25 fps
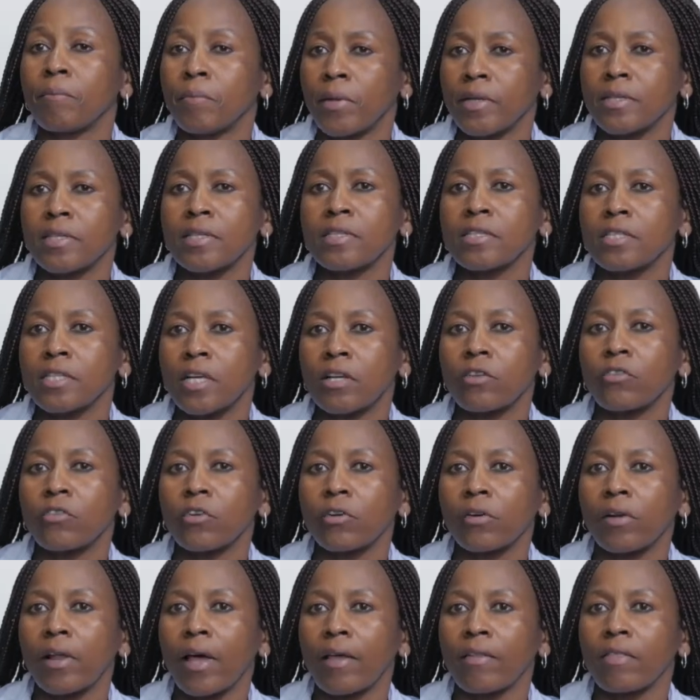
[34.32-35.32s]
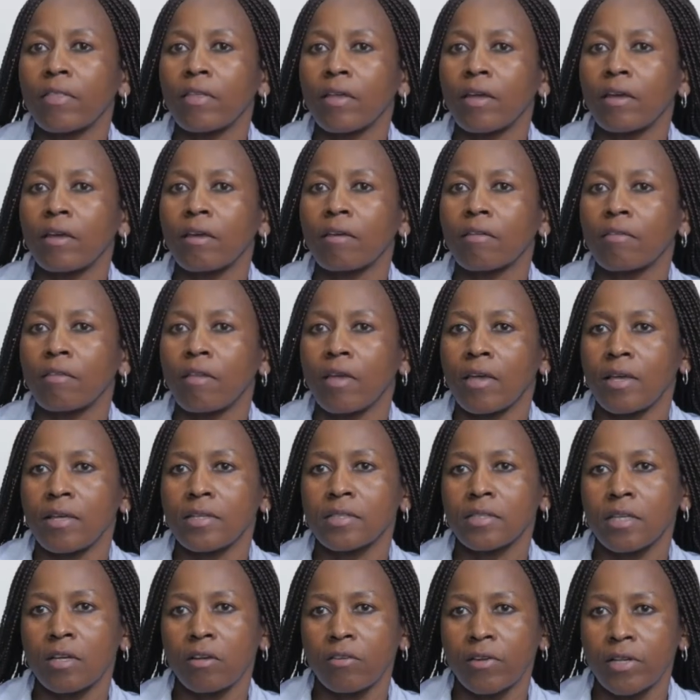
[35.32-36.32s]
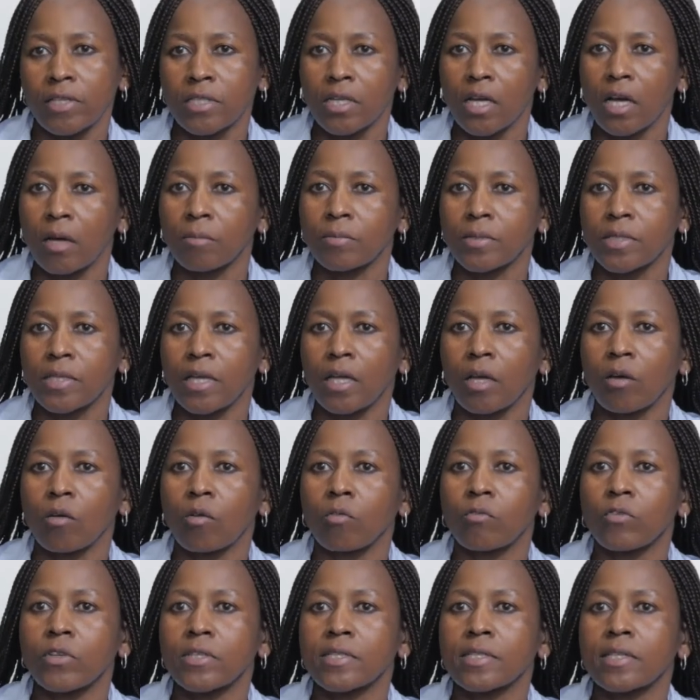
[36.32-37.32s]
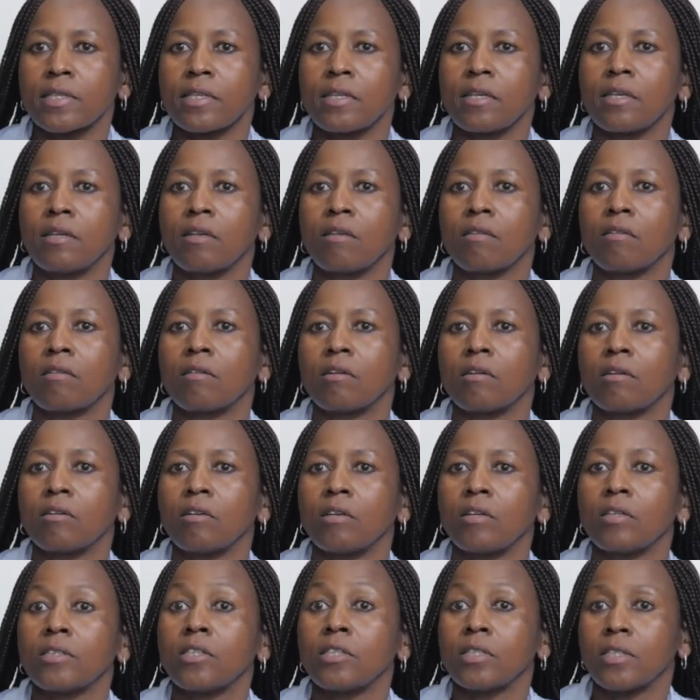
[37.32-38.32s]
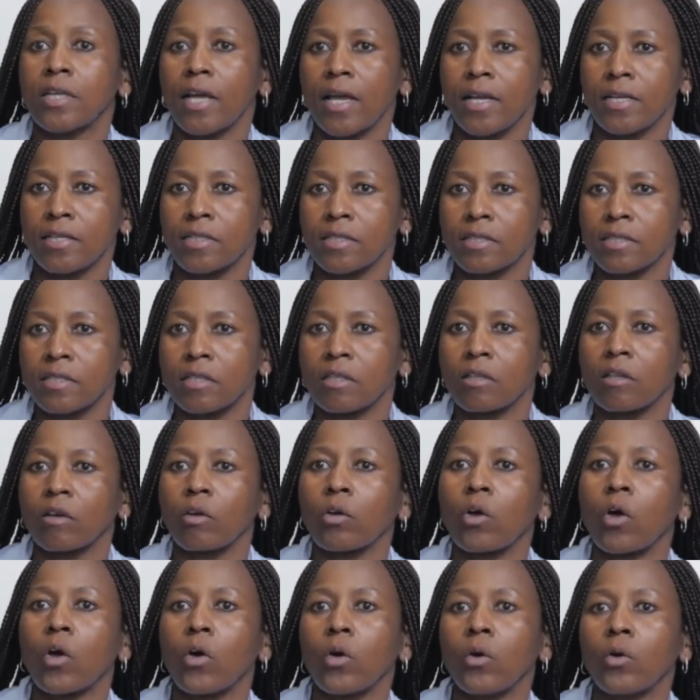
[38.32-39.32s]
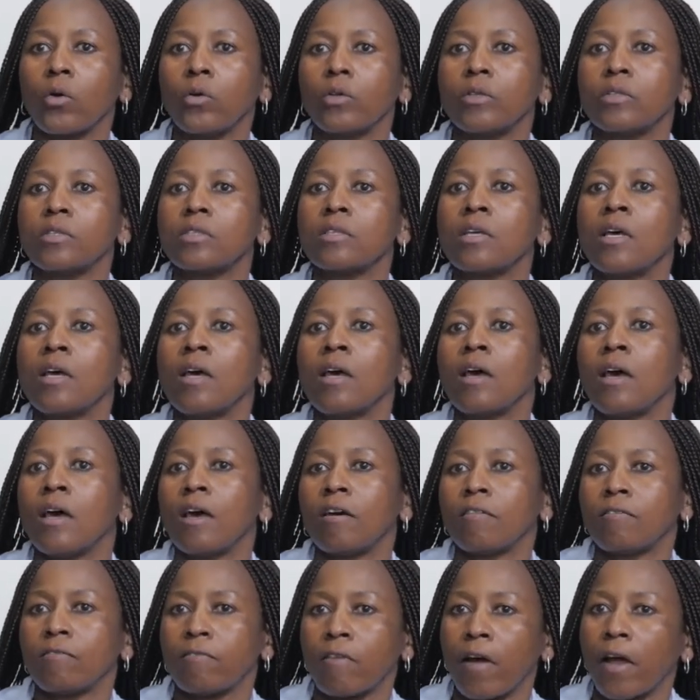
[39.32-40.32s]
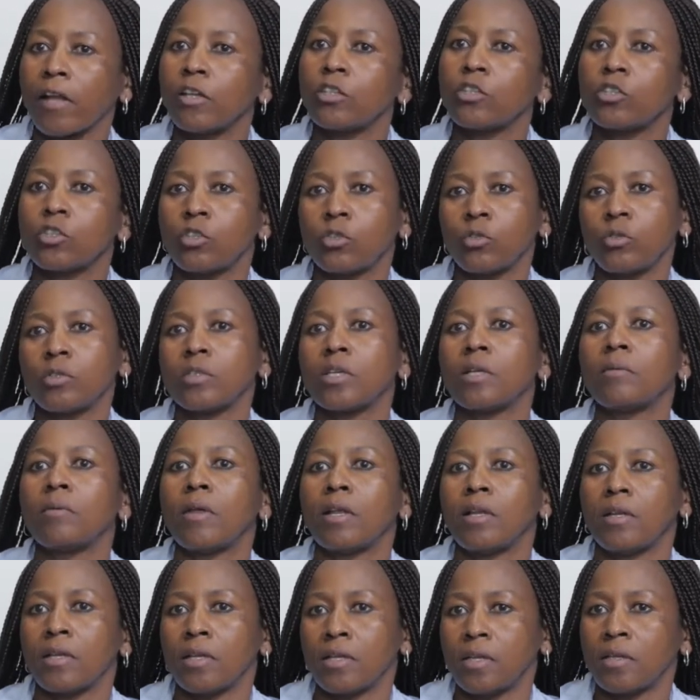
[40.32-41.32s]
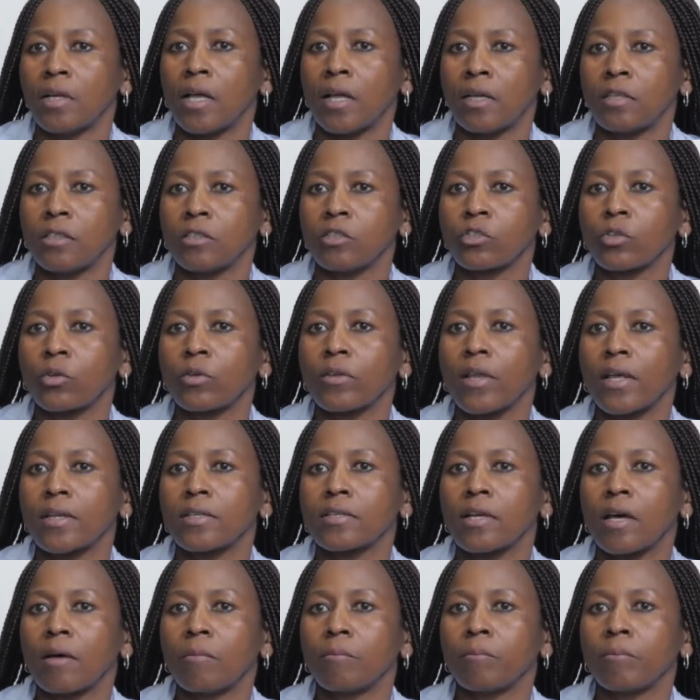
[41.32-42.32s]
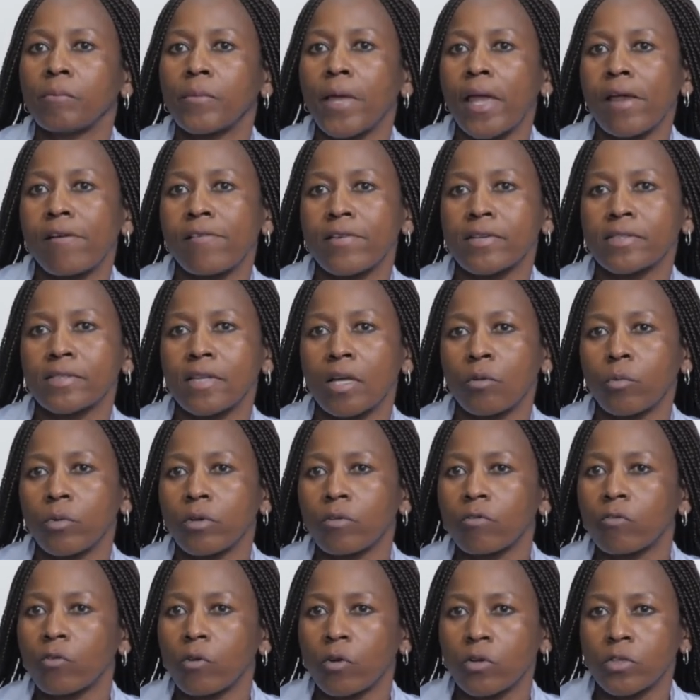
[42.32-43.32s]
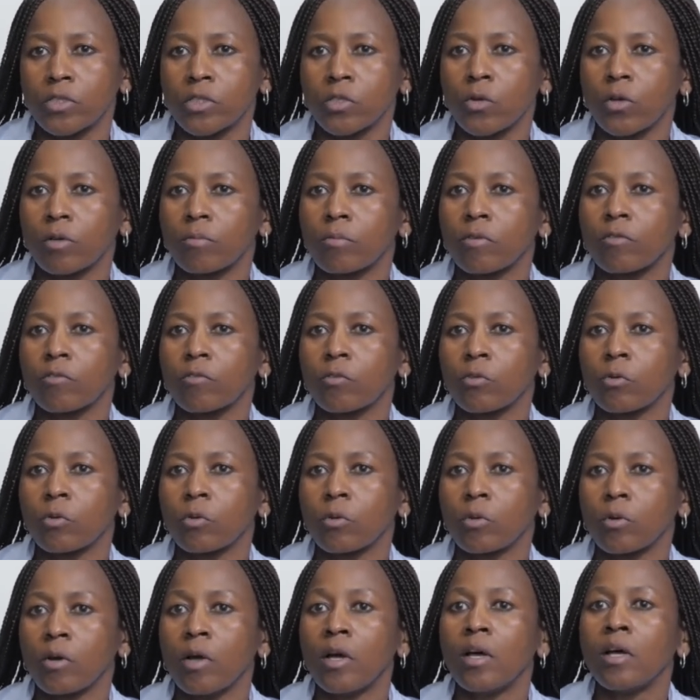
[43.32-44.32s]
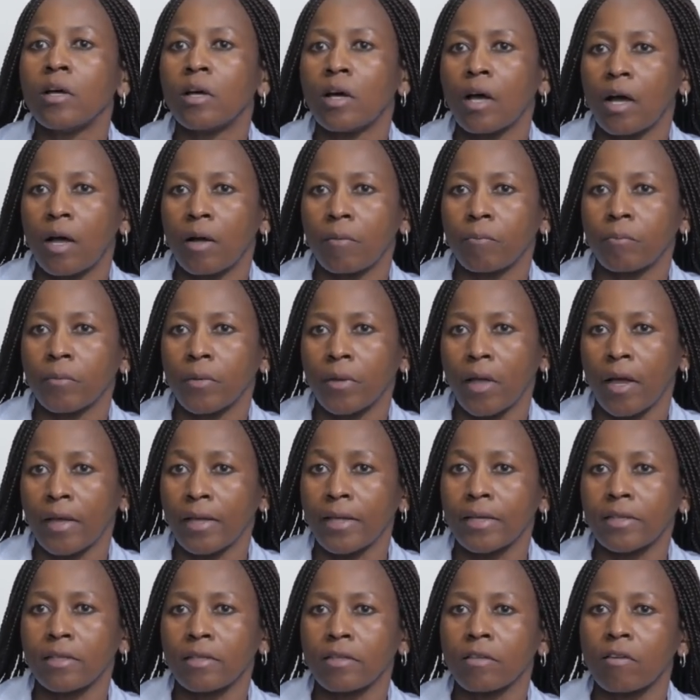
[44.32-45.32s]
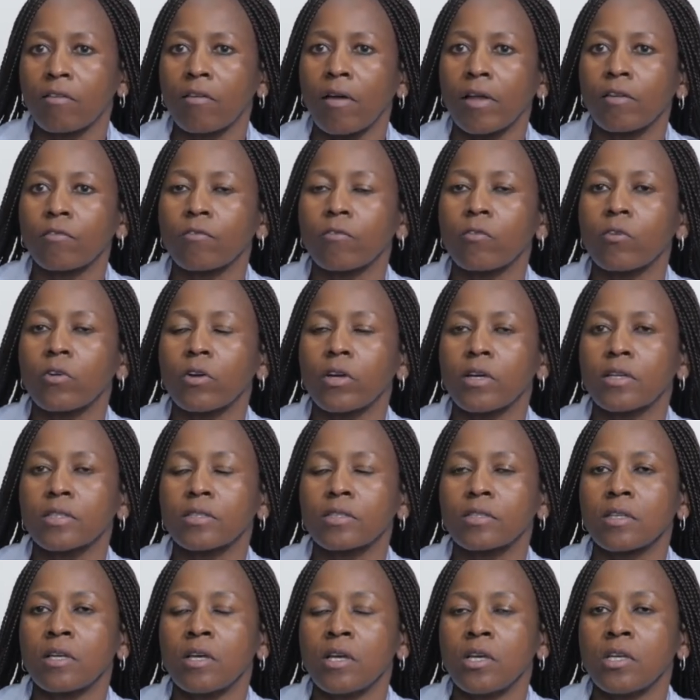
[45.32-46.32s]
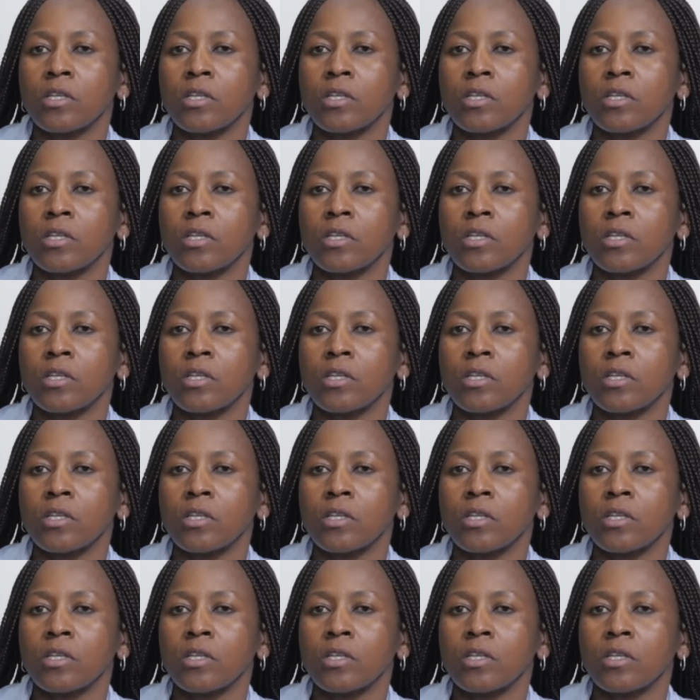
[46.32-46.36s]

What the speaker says: And in general, I think there is a greater uptake. Obviously, the changes in the codes have fine-tuned and ensure that areas that weren't focused on before are getting the right focus.